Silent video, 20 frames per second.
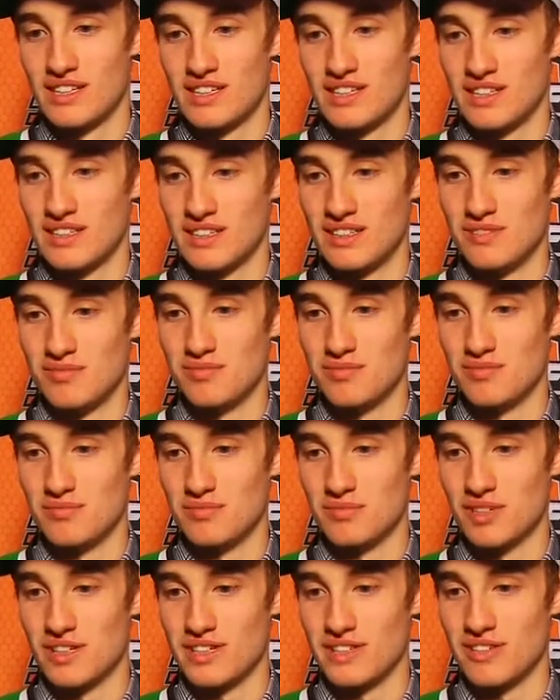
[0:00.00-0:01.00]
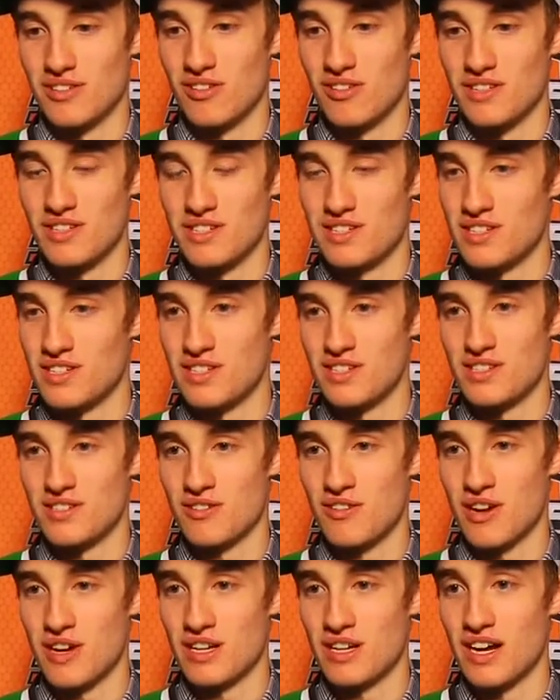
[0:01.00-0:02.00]
Um, but no, he's he's a
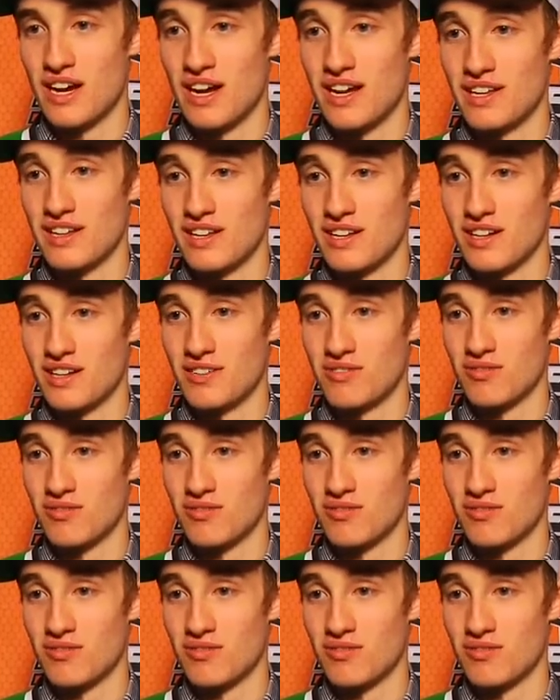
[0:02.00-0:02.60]
great guy and uh,